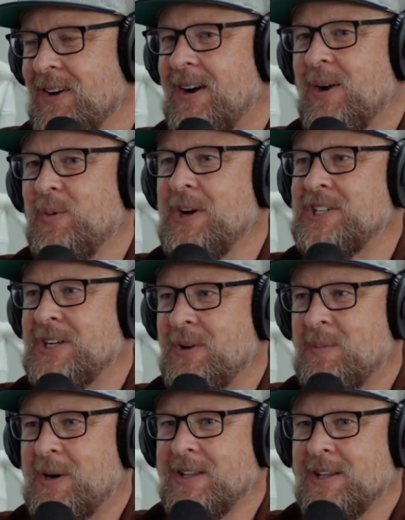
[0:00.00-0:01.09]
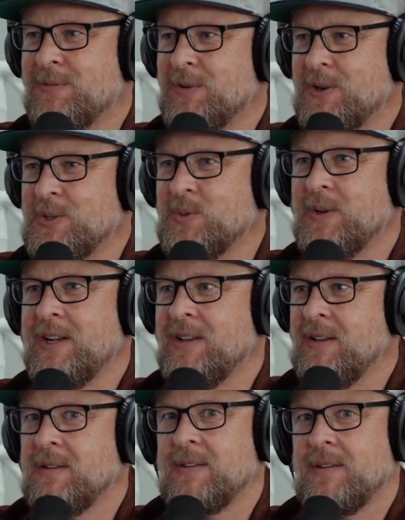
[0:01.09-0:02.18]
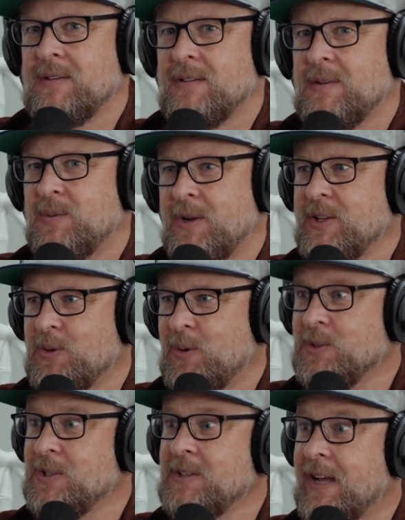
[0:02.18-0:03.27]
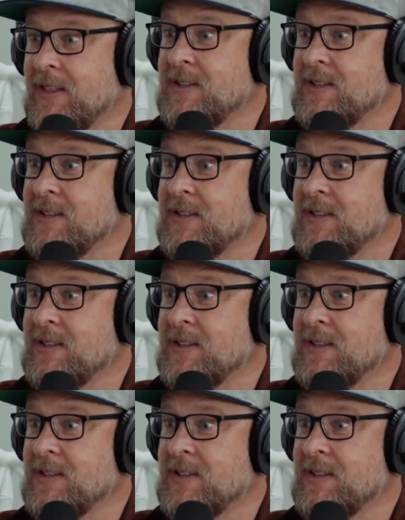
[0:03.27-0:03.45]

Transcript: I wish I would have bought that first one. The one I told you that